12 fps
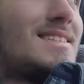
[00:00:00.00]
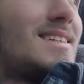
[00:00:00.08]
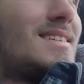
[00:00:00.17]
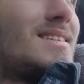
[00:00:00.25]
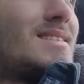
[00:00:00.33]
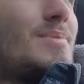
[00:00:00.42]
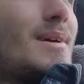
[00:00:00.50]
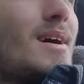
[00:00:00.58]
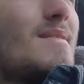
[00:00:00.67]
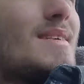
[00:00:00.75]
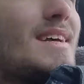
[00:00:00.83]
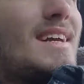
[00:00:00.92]
it's
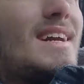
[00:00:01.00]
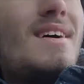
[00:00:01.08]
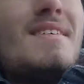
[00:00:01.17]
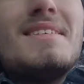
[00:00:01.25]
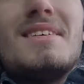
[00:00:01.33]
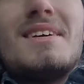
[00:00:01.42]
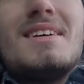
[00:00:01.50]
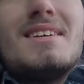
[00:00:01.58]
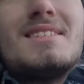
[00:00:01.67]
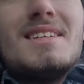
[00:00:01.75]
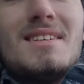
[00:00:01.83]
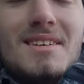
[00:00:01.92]
becoming. You know, look at
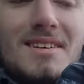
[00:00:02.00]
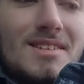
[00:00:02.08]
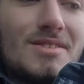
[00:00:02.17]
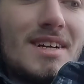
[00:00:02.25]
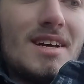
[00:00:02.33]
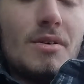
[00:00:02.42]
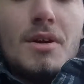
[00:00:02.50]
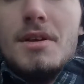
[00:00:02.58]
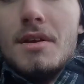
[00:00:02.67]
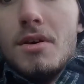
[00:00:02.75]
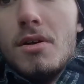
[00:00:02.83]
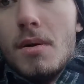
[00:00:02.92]
us right now. Look
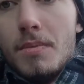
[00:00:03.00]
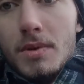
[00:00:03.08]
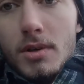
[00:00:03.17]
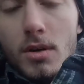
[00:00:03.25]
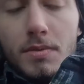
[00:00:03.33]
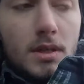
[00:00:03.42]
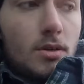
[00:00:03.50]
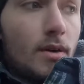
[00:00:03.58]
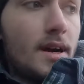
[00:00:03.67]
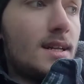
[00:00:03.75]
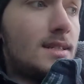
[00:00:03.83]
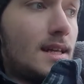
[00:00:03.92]
at Europe. Europe's a
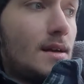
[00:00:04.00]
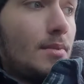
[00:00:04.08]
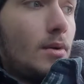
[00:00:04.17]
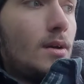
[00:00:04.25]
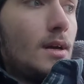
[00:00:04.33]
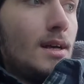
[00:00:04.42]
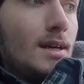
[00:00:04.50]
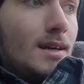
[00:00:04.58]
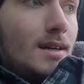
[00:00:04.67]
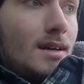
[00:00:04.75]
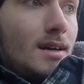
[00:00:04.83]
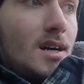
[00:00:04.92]
great example,
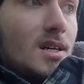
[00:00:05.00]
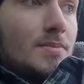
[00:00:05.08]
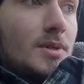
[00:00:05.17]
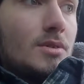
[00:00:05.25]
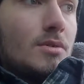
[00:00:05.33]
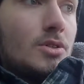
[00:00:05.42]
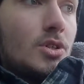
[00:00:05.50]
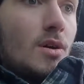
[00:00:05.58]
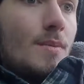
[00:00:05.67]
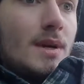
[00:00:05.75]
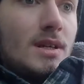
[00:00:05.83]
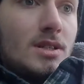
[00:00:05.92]
especially with
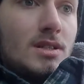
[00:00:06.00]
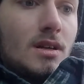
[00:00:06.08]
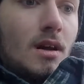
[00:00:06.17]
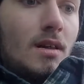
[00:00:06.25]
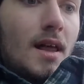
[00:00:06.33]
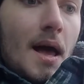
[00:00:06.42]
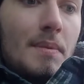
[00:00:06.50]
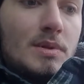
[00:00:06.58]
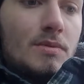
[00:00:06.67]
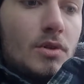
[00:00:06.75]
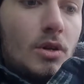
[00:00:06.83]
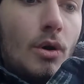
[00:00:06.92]
Germany. Just the collapse
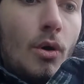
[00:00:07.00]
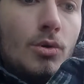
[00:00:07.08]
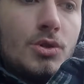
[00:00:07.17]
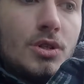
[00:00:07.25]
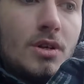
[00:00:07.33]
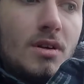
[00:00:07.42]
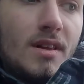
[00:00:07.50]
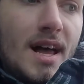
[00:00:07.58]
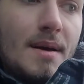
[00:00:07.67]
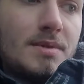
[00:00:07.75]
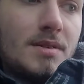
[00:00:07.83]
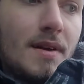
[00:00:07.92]
of their culture,
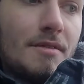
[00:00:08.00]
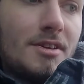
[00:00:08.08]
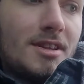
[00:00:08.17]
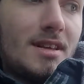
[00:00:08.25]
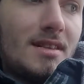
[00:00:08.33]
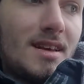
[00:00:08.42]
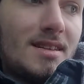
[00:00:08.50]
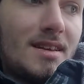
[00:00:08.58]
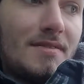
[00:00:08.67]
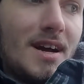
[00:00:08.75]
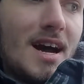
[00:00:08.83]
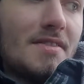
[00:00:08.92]
collapse of everything that
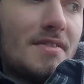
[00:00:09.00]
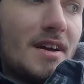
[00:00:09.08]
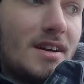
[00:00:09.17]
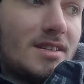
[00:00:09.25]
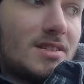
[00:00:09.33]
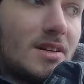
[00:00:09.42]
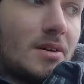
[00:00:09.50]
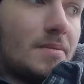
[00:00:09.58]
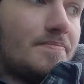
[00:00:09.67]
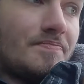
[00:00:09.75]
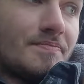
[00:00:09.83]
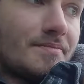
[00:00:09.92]
they've got there. So,
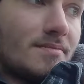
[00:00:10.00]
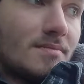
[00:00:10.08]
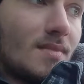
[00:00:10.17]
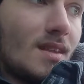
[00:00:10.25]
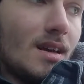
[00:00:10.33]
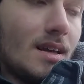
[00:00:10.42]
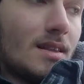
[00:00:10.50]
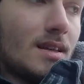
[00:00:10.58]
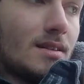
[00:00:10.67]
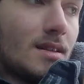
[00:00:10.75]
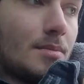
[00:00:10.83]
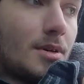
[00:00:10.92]
I
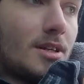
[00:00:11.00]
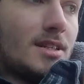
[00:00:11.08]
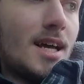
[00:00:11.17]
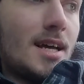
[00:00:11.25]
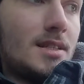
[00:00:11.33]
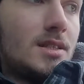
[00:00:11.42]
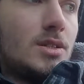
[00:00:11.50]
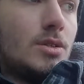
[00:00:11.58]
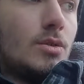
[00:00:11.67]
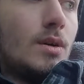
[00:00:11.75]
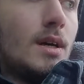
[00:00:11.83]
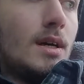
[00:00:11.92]
think liberty tends
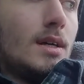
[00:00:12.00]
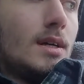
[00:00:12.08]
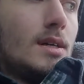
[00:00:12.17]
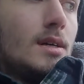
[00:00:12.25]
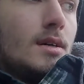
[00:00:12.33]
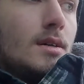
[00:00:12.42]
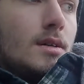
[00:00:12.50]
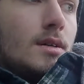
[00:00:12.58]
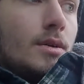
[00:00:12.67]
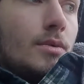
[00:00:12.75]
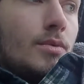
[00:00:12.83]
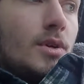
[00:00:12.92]
to
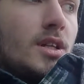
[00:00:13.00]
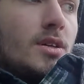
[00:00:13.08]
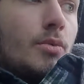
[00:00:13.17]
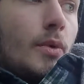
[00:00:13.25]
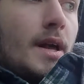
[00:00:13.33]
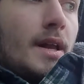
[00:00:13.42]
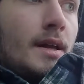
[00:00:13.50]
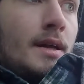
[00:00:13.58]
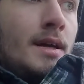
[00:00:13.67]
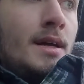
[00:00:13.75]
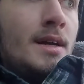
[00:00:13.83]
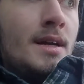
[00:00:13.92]
really win
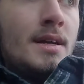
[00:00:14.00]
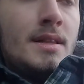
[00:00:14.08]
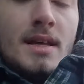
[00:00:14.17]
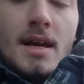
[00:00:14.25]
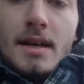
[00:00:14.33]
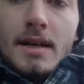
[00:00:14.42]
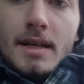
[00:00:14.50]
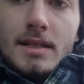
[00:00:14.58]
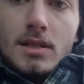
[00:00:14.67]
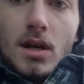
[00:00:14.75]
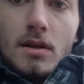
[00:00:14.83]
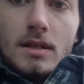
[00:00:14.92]
in the end
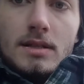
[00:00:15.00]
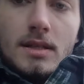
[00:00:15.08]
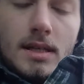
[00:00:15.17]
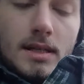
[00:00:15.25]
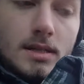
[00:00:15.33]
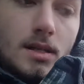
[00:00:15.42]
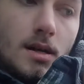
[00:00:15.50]
against all these things.